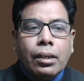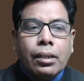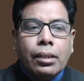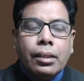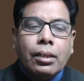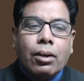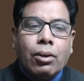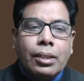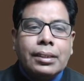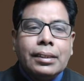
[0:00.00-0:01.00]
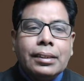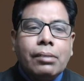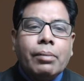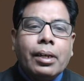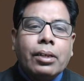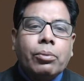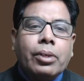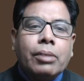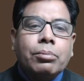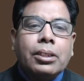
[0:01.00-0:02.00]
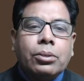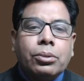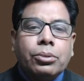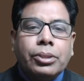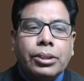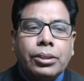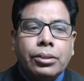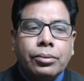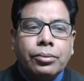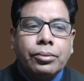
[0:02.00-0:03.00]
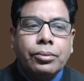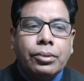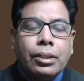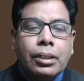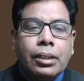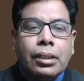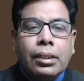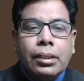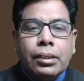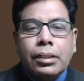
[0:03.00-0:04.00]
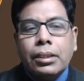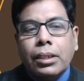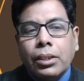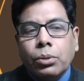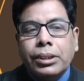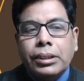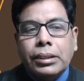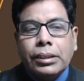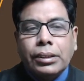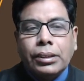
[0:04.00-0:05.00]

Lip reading: In horizontal microprogram control unit, the control signals